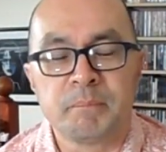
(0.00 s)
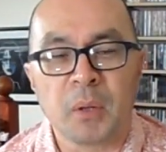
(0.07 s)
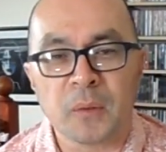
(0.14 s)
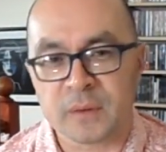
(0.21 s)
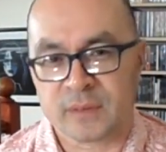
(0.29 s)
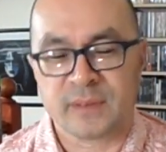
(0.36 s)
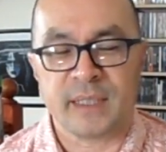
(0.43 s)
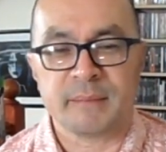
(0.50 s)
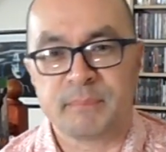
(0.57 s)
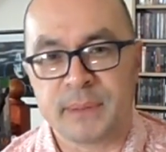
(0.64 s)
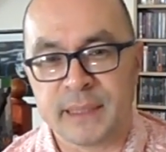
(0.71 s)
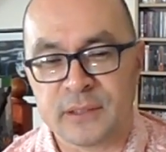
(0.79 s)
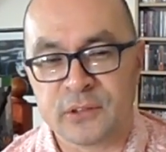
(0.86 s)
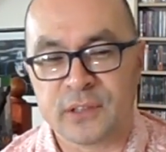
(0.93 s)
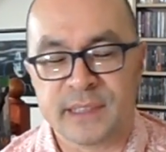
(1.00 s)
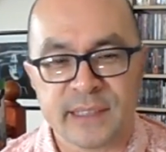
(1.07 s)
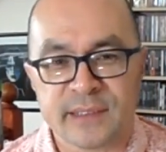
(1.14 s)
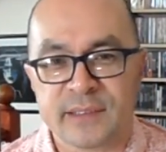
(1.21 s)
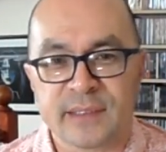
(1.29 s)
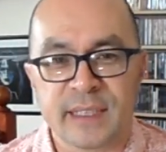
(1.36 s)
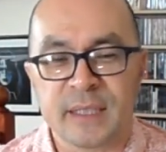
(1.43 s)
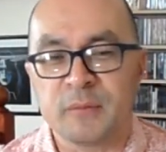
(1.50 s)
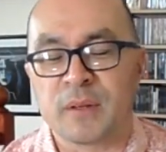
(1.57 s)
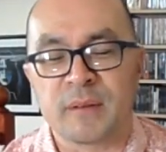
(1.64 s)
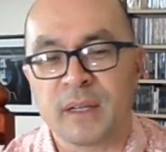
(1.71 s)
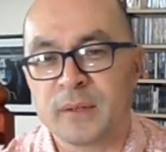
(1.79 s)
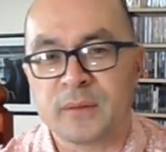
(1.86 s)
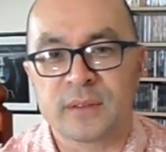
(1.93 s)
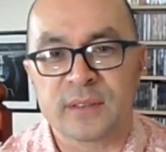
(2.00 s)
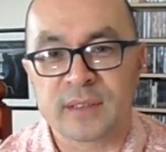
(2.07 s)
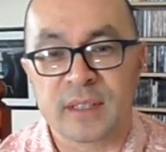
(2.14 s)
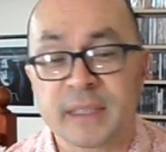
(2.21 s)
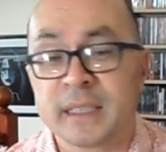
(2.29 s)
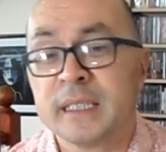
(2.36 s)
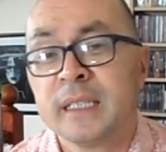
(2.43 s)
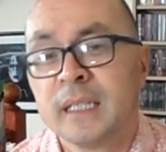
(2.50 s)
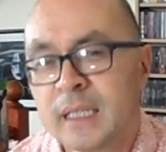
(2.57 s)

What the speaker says: box set picture disc thing with loads of in it.